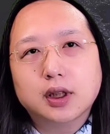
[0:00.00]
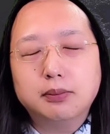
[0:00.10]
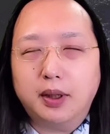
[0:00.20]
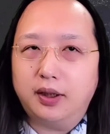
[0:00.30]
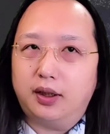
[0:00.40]

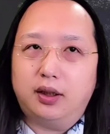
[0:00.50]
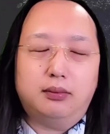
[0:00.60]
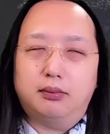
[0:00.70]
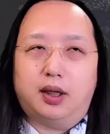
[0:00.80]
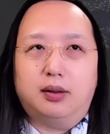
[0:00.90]

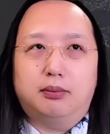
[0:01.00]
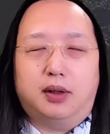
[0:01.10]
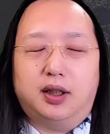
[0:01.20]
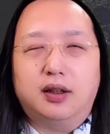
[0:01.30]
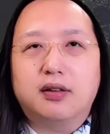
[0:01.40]

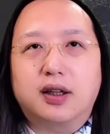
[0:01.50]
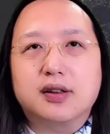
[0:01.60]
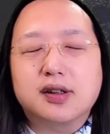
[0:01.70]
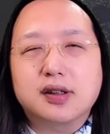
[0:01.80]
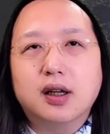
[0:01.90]
many
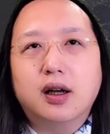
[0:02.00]
things,